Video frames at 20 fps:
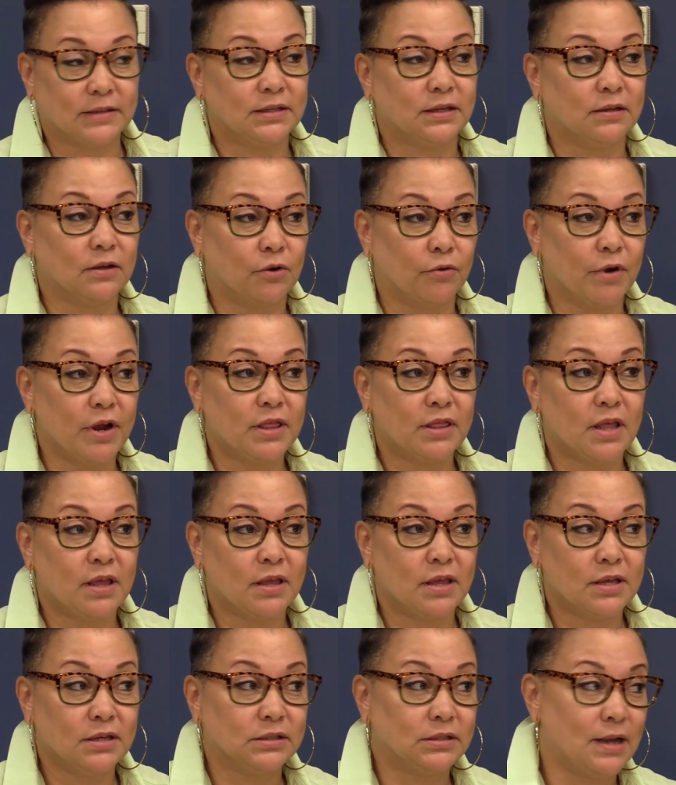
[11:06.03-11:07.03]
And the great thing
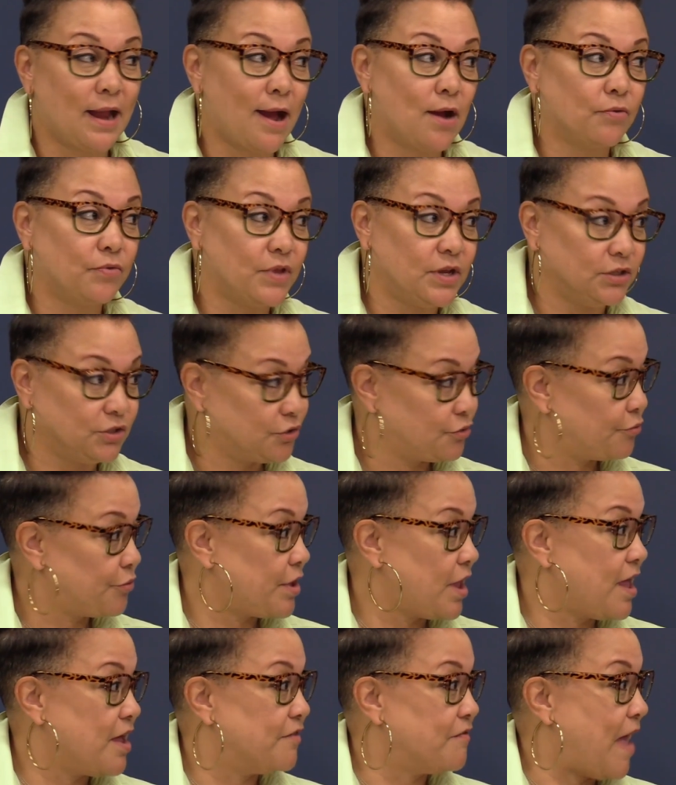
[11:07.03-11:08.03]
is now these
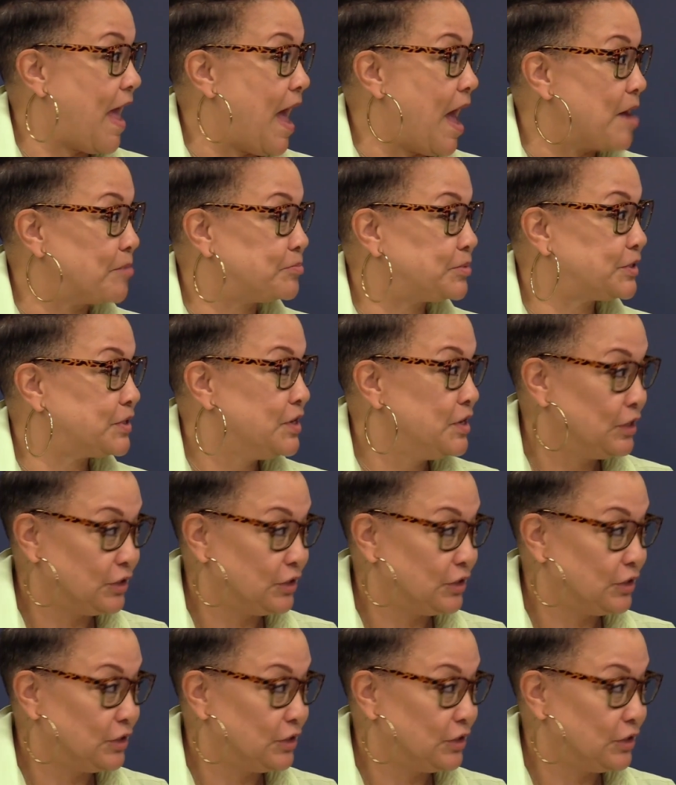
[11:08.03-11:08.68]
three have apps.